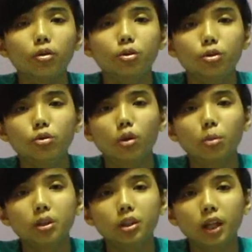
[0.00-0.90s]
YouTube
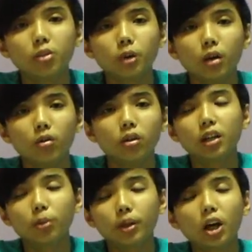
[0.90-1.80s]
community as well. No
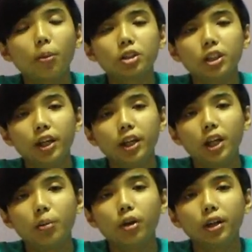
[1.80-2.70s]
matter how much you hate them
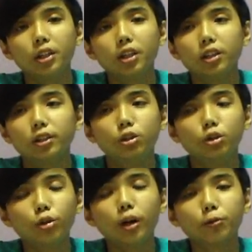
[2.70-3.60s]
or anything, they
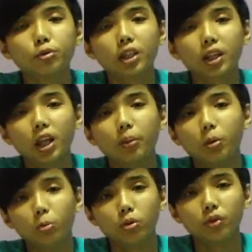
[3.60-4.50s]
still have to suck it up and
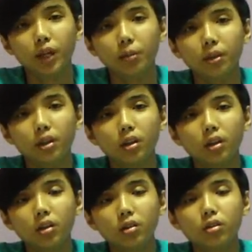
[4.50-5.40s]
work with them.
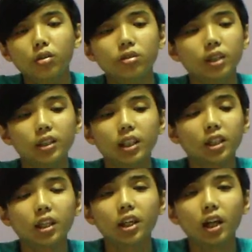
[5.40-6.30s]
You know, that's
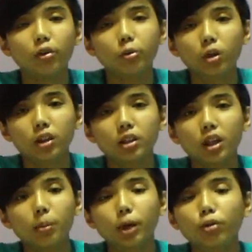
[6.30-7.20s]
exactly how it works.
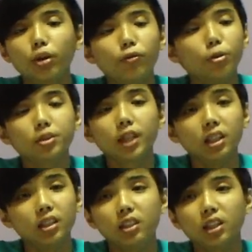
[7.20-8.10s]
But creative view side,
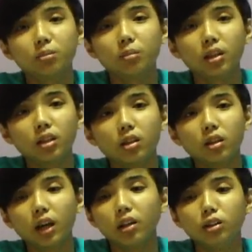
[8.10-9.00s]
it doesn't matter.
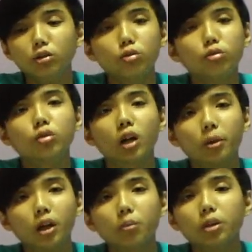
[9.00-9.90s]
I need you, you come and
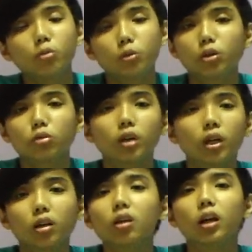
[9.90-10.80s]
help me, we work
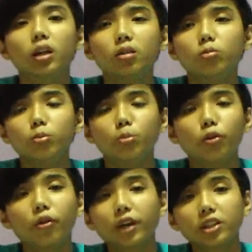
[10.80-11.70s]
together, and then
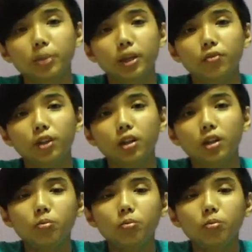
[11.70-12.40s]
both of us benefit.